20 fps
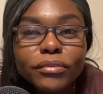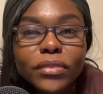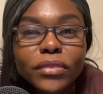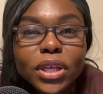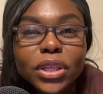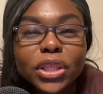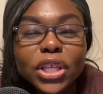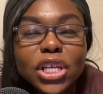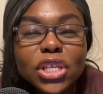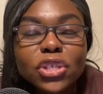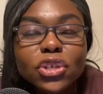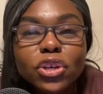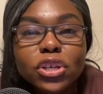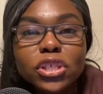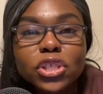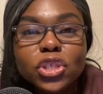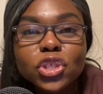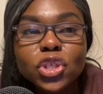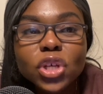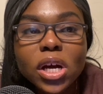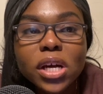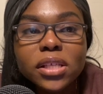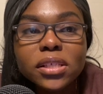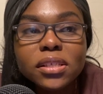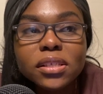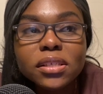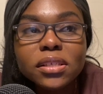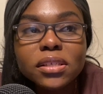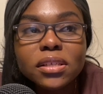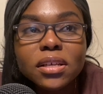These are
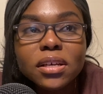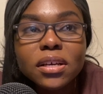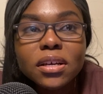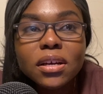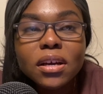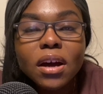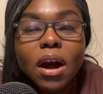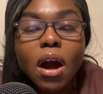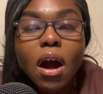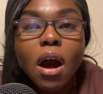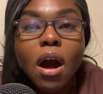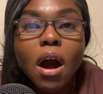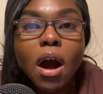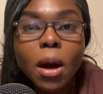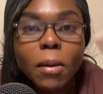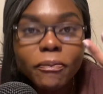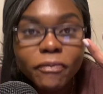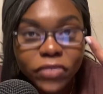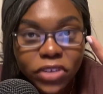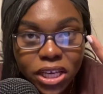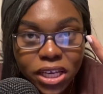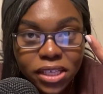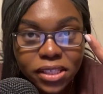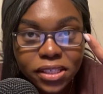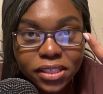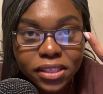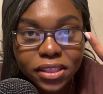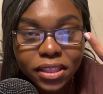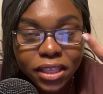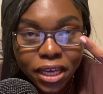just
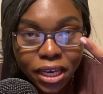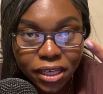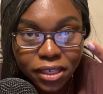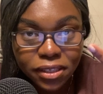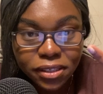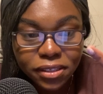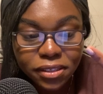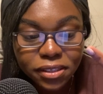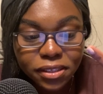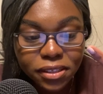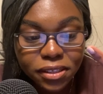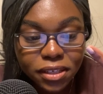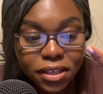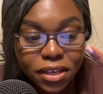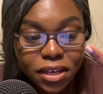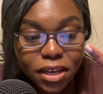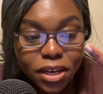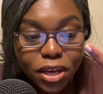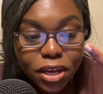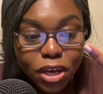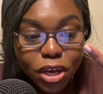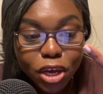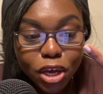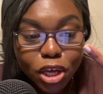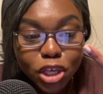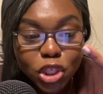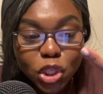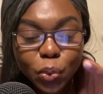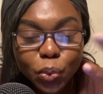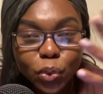obvious things.
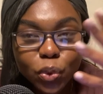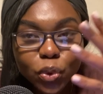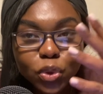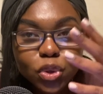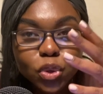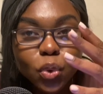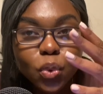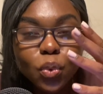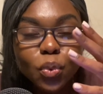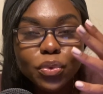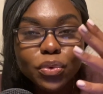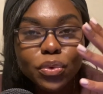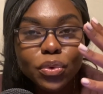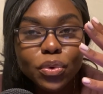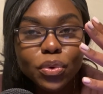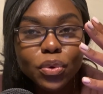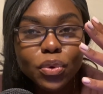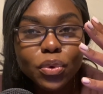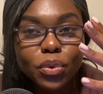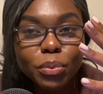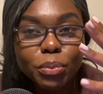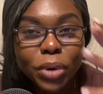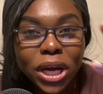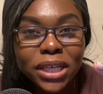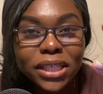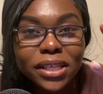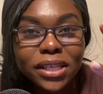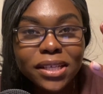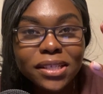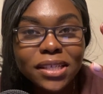So
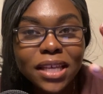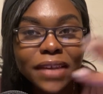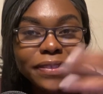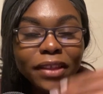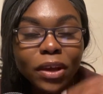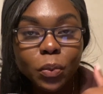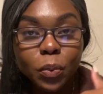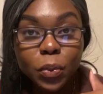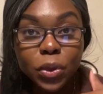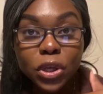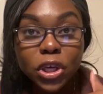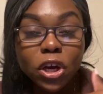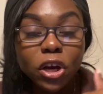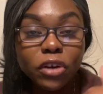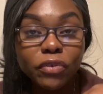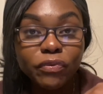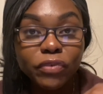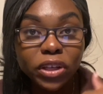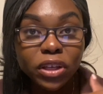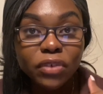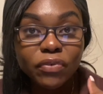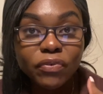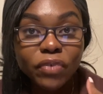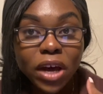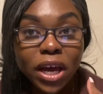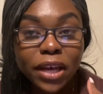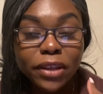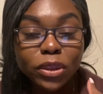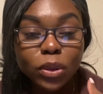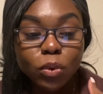Brandon is saying that we are
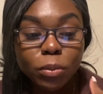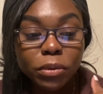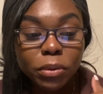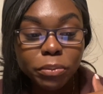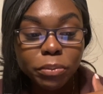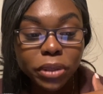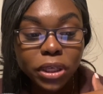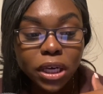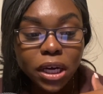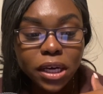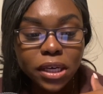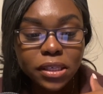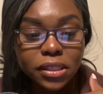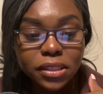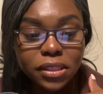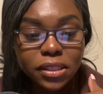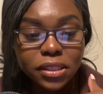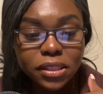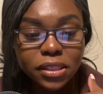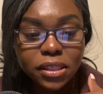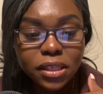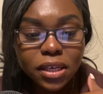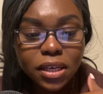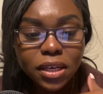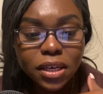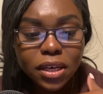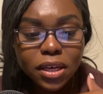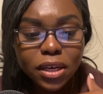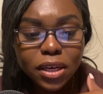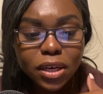vilifying the women because
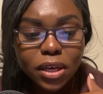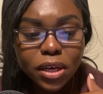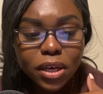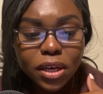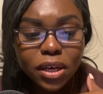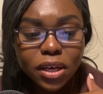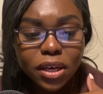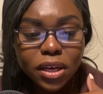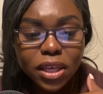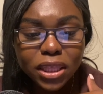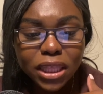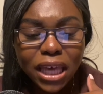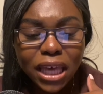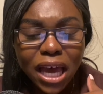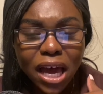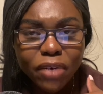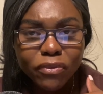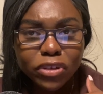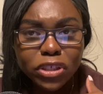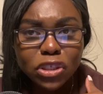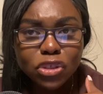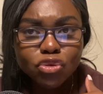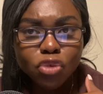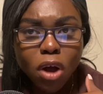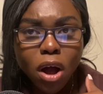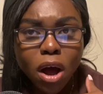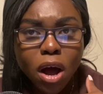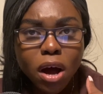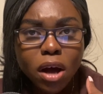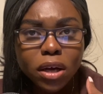they have a
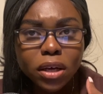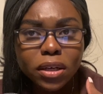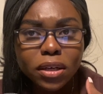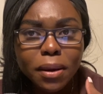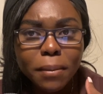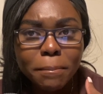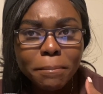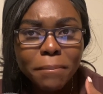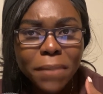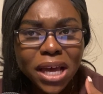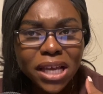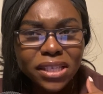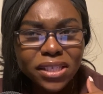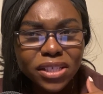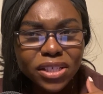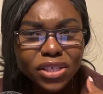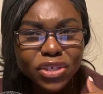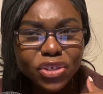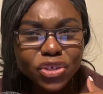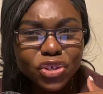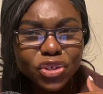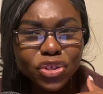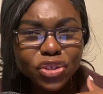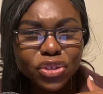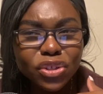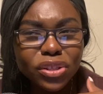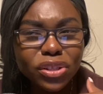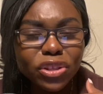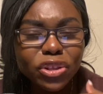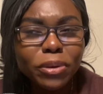strong
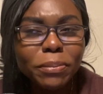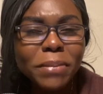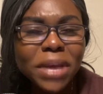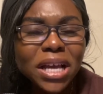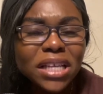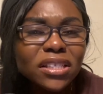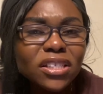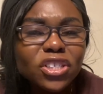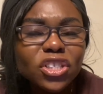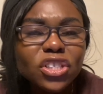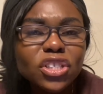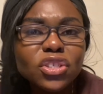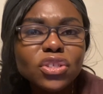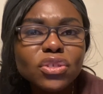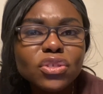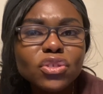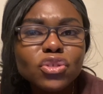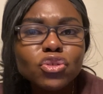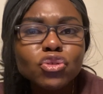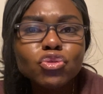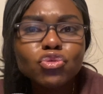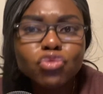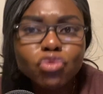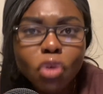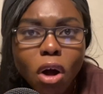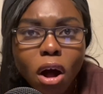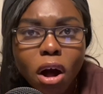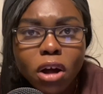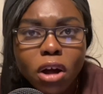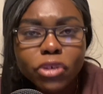message. Their message isn't
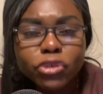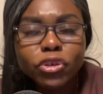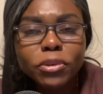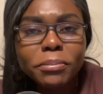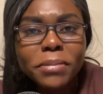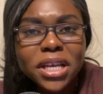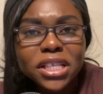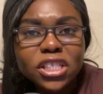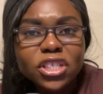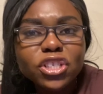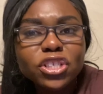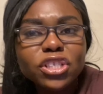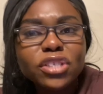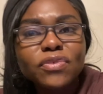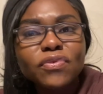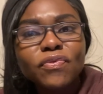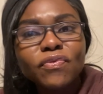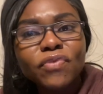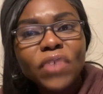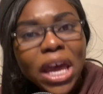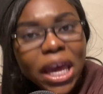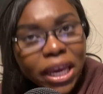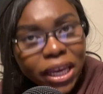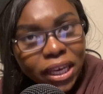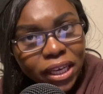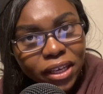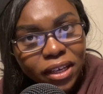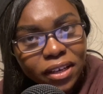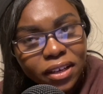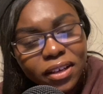strong. Their message is vague.